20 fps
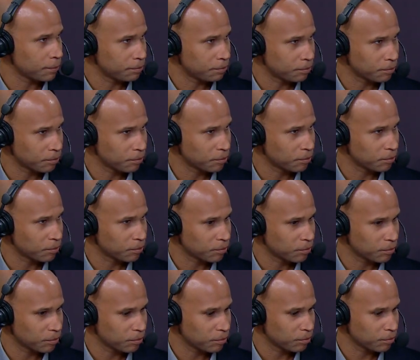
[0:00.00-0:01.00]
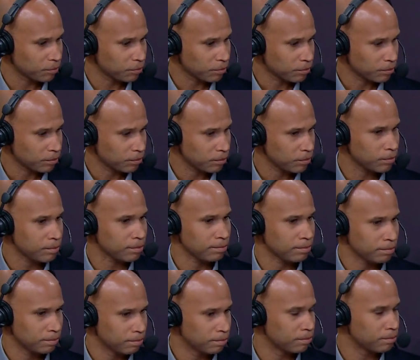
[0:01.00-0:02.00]

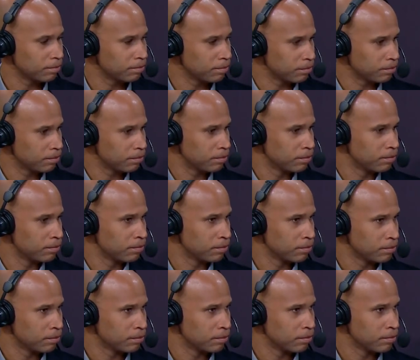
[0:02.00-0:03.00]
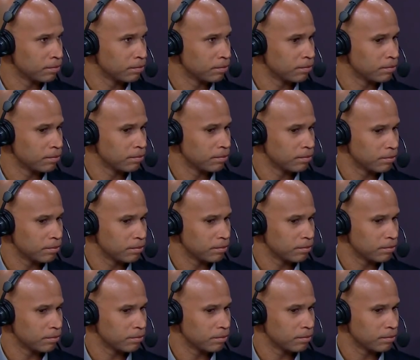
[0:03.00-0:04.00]

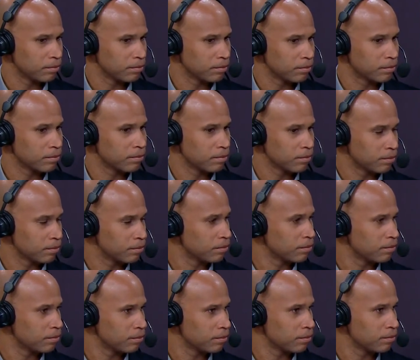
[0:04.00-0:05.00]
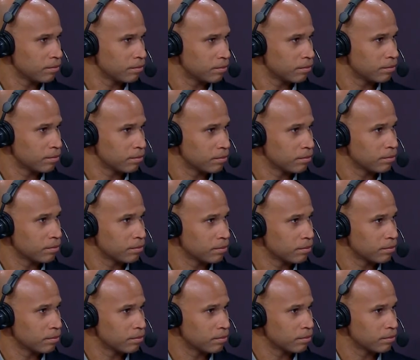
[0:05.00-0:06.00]

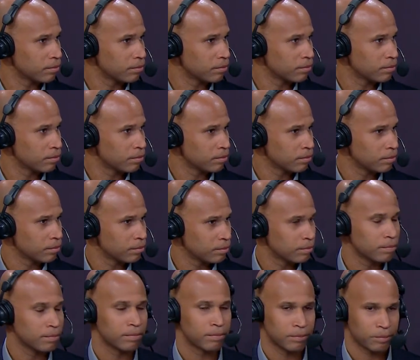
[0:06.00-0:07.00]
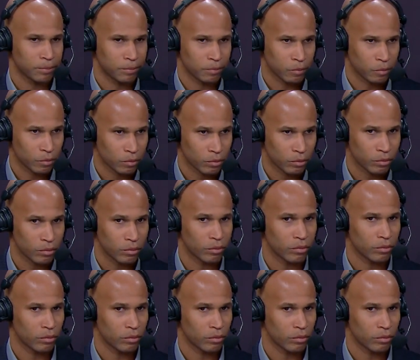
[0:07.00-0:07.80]
[no speech]